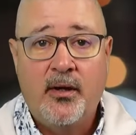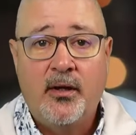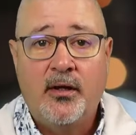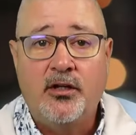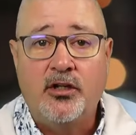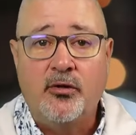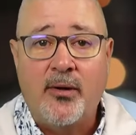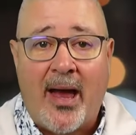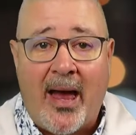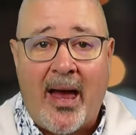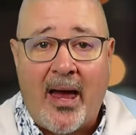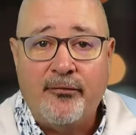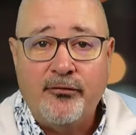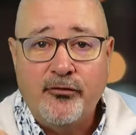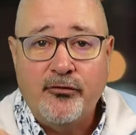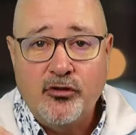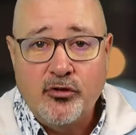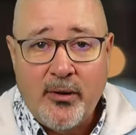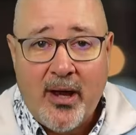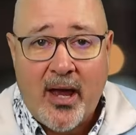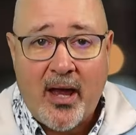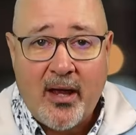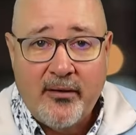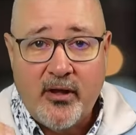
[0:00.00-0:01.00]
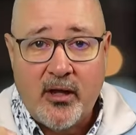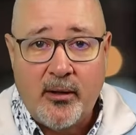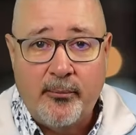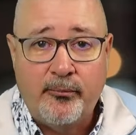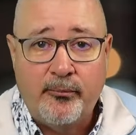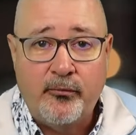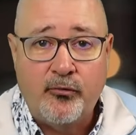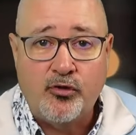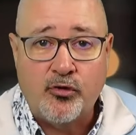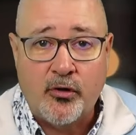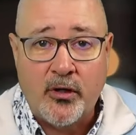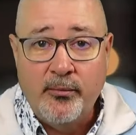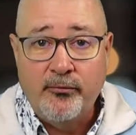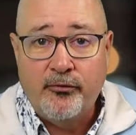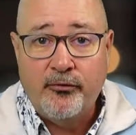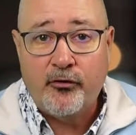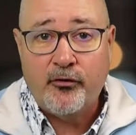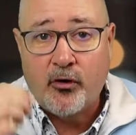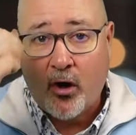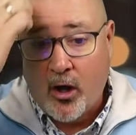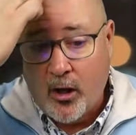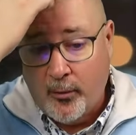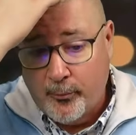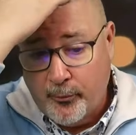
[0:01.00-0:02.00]
You have to have a Dream
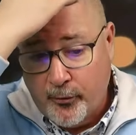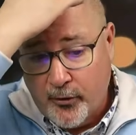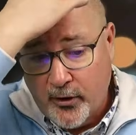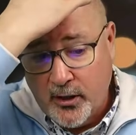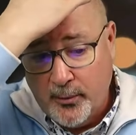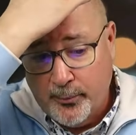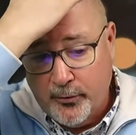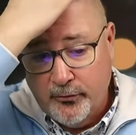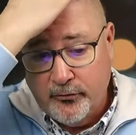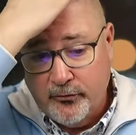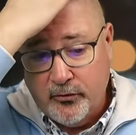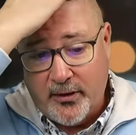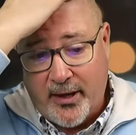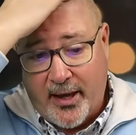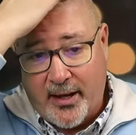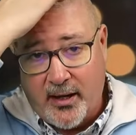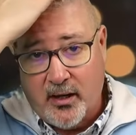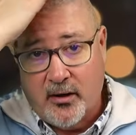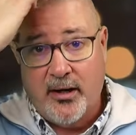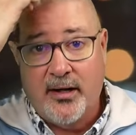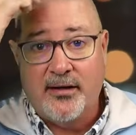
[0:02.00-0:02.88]
for All pre-approval letter.